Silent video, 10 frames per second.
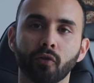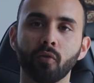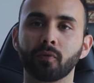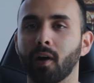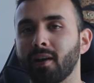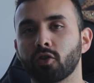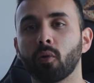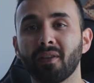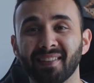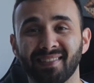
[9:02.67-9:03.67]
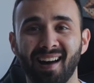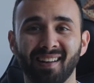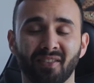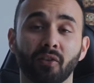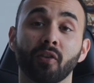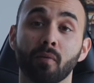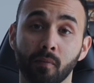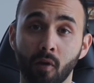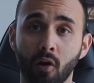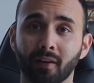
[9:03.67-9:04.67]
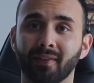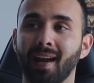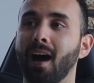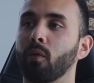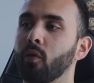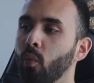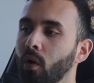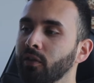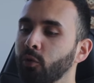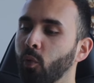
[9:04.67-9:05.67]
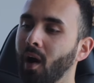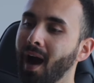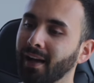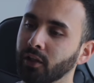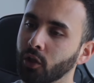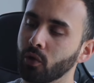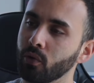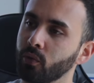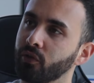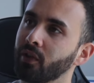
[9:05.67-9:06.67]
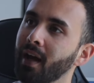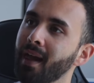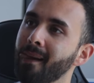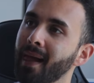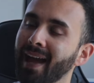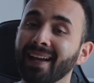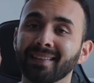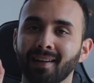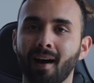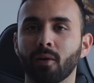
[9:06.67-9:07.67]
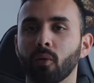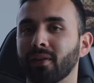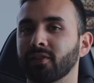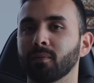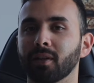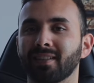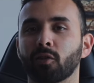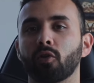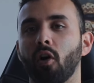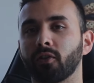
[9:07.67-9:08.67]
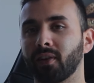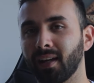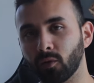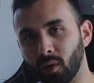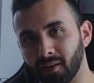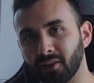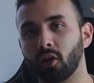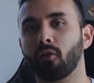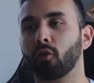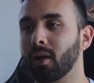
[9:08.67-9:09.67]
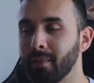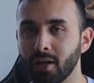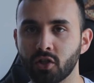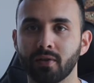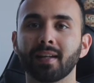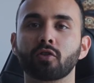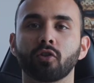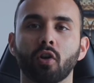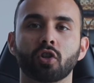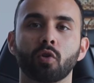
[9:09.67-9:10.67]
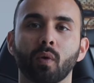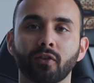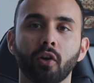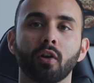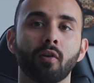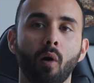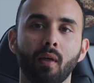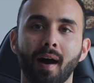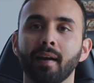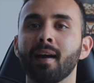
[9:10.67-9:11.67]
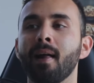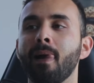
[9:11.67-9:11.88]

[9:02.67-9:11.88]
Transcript: Zoom to kind of show you the stats of some of the blogs and how the ones where I used a title that simulates curiosity as well as a cover image, the introduction was good and all that,